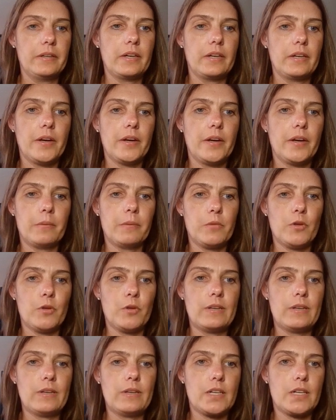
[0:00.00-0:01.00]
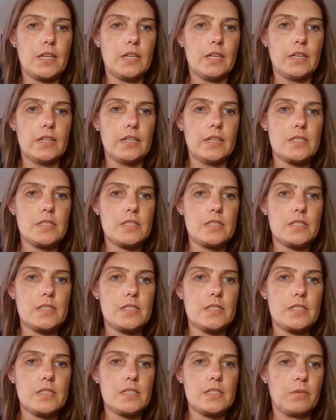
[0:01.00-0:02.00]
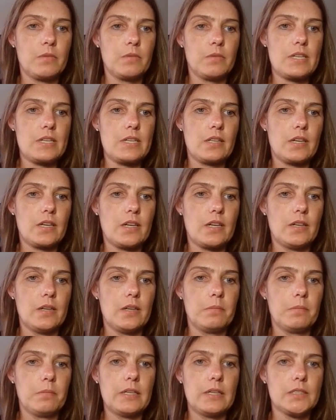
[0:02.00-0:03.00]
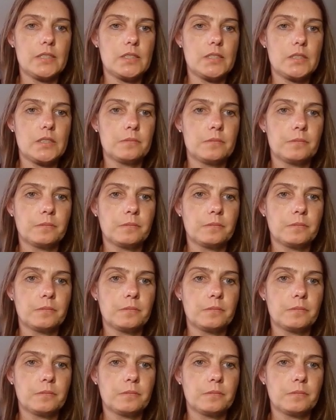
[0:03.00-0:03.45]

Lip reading: again, removing the colors using the color palette.